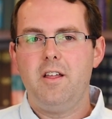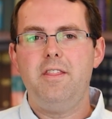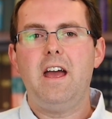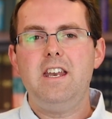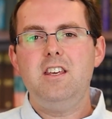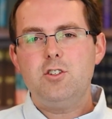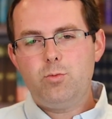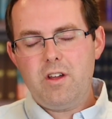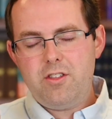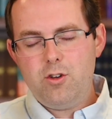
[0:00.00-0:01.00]
that He is
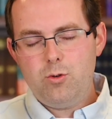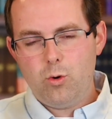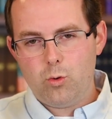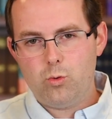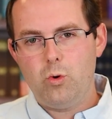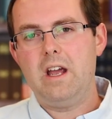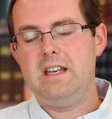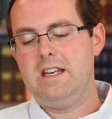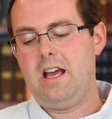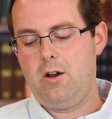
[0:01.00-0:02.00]
with you
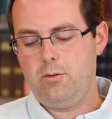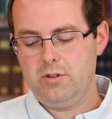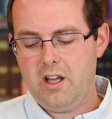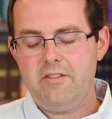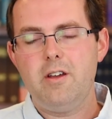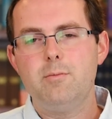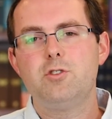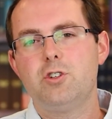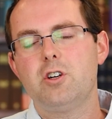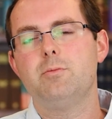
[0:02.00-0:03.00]
right now. Love Him
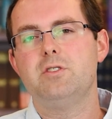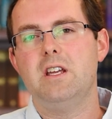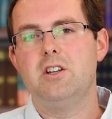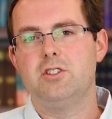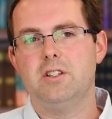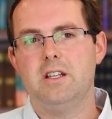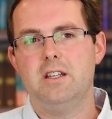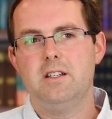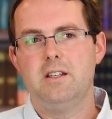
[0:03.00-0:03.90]
circumstantially.